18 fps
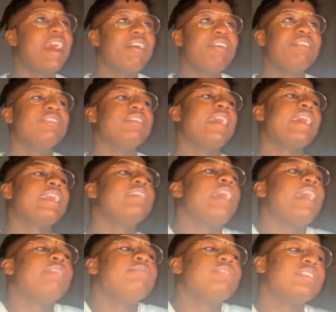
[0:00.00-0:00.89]

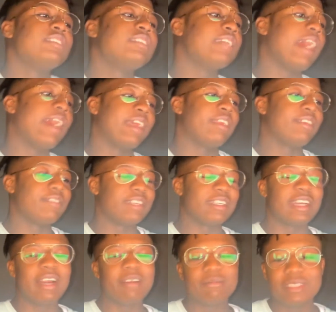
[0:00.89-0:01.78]
I'm just tired of
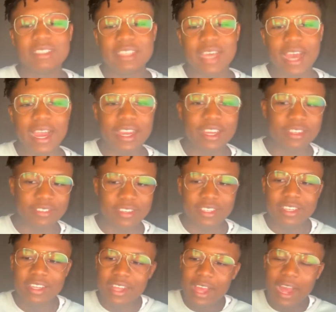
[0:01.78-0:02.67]
it. I'm tired of it.